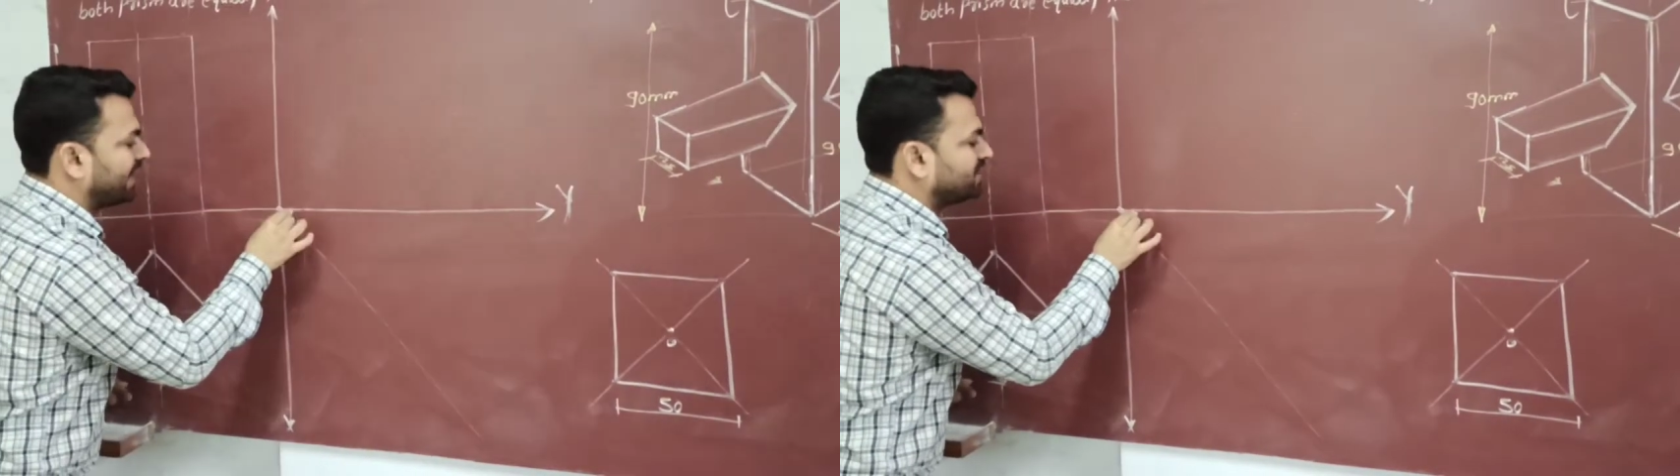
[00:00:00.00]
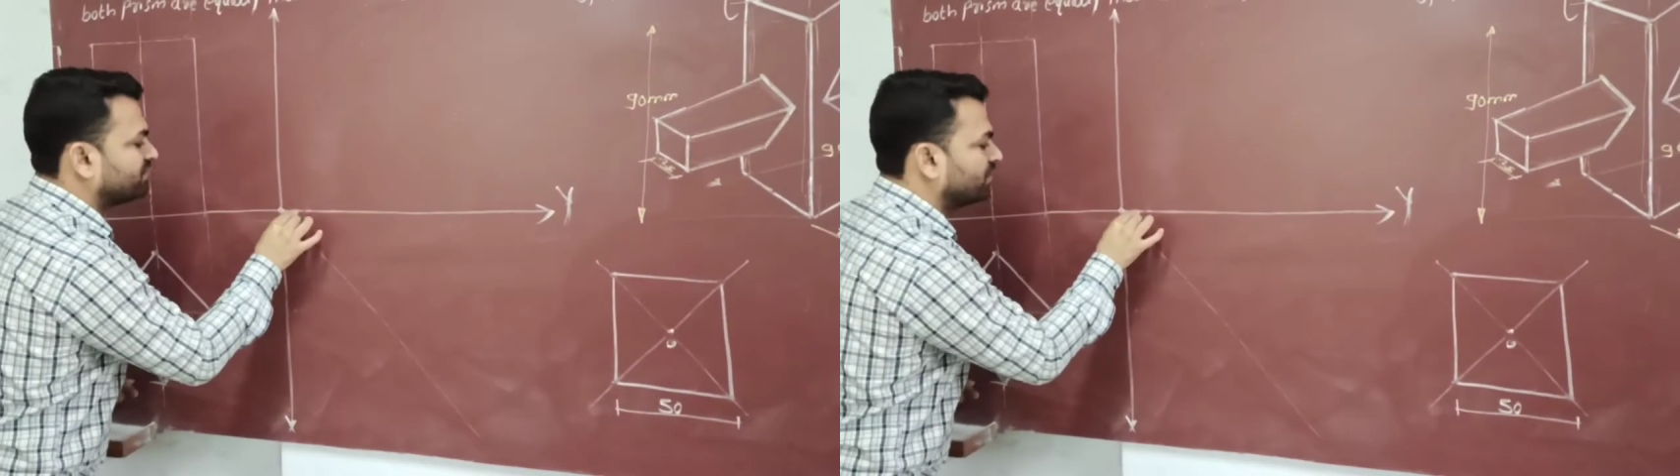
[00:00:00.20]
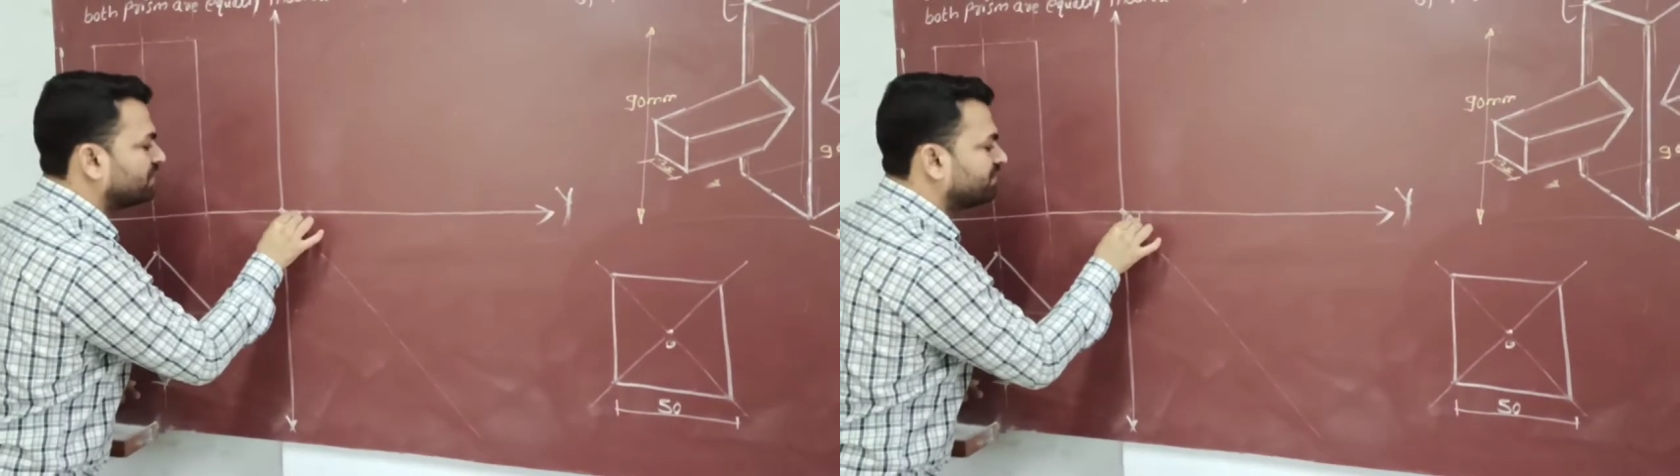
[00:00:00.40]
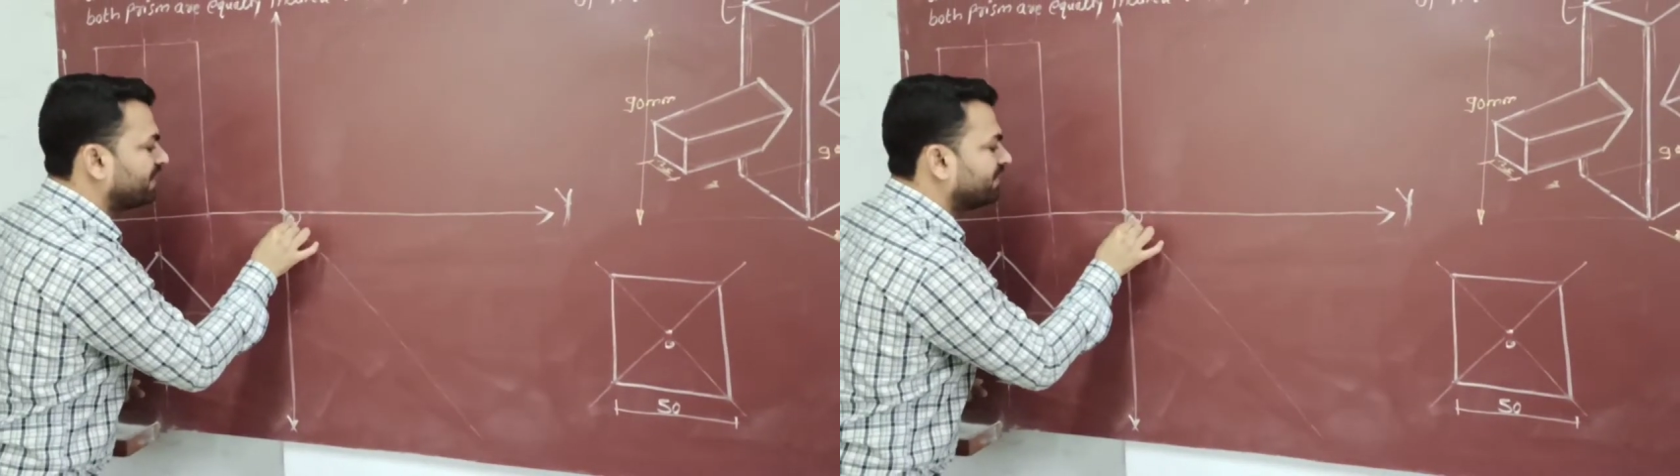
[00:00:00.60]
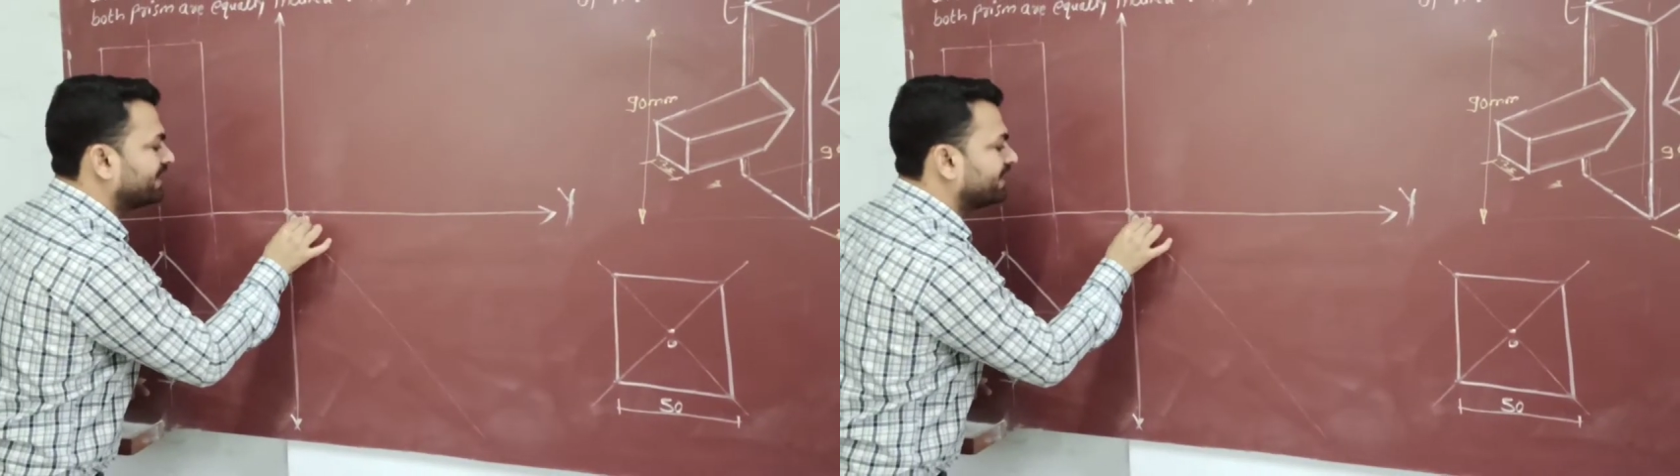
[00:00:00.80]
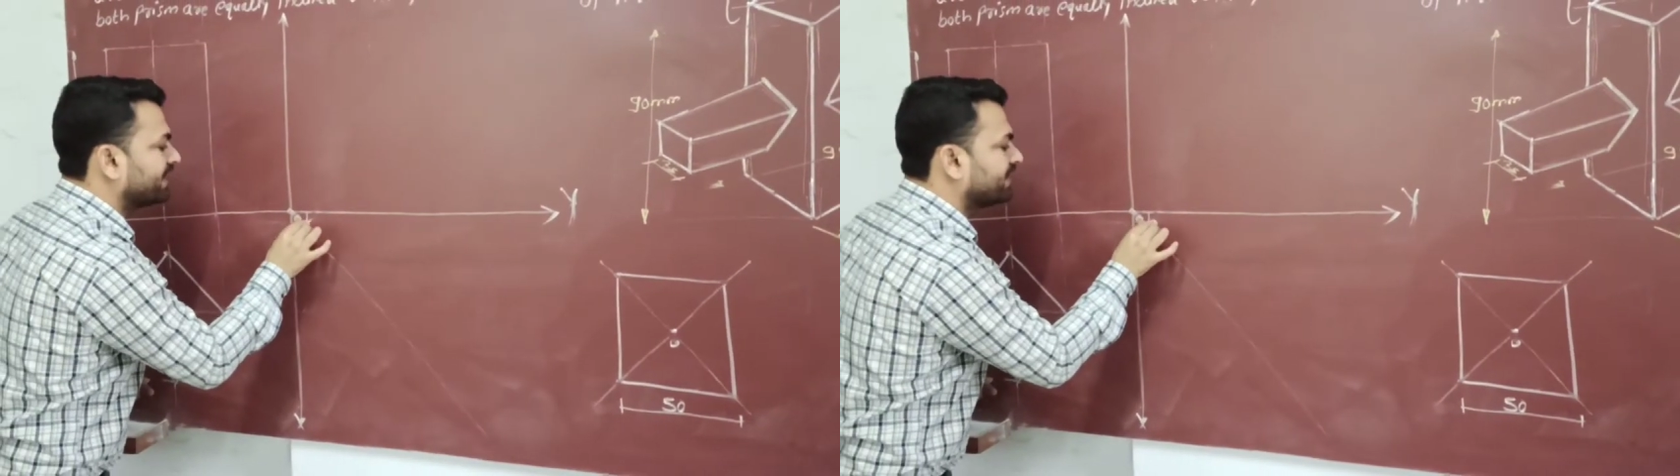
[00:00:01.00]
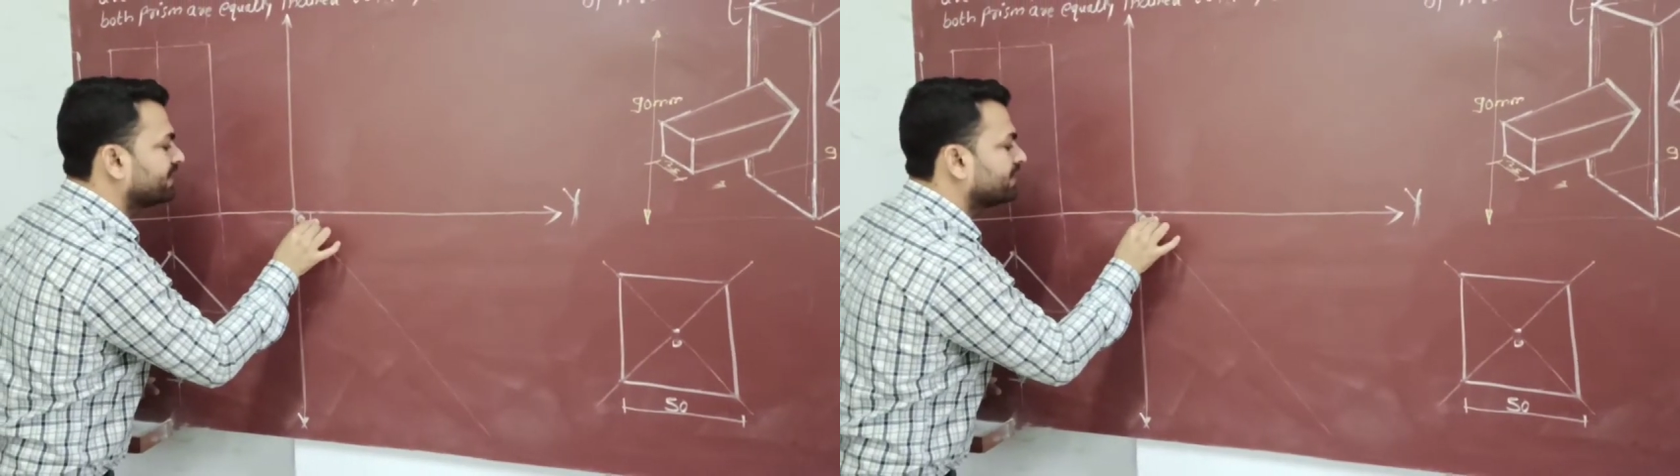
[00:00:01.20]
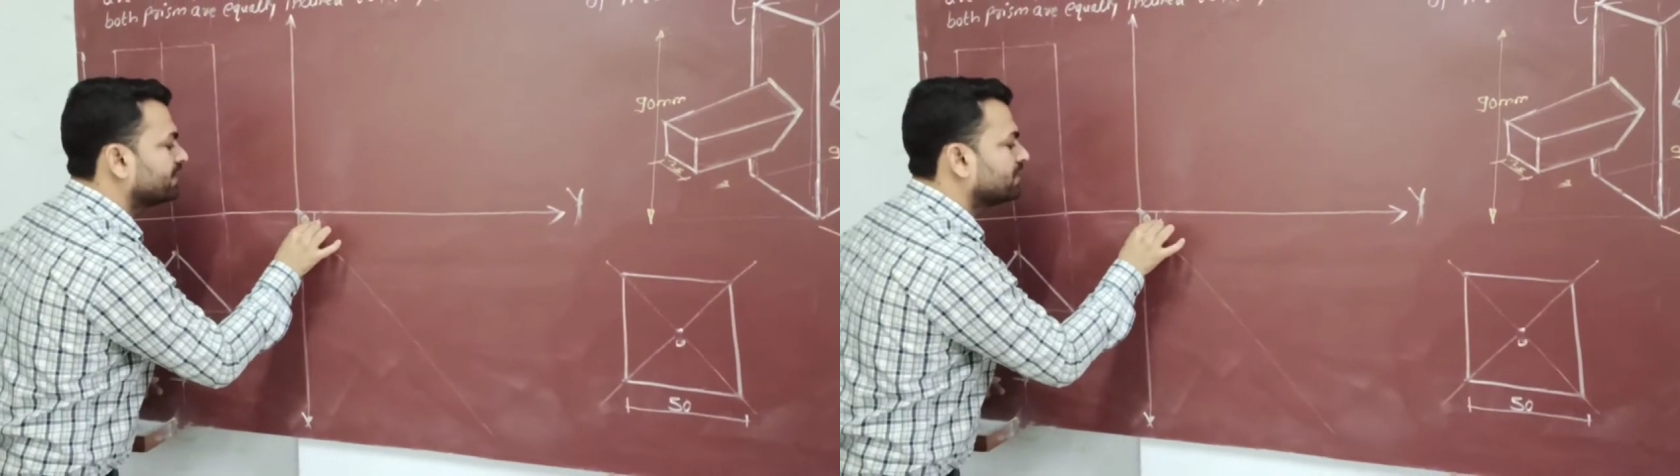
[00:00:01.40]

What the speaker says: at a 45 degree.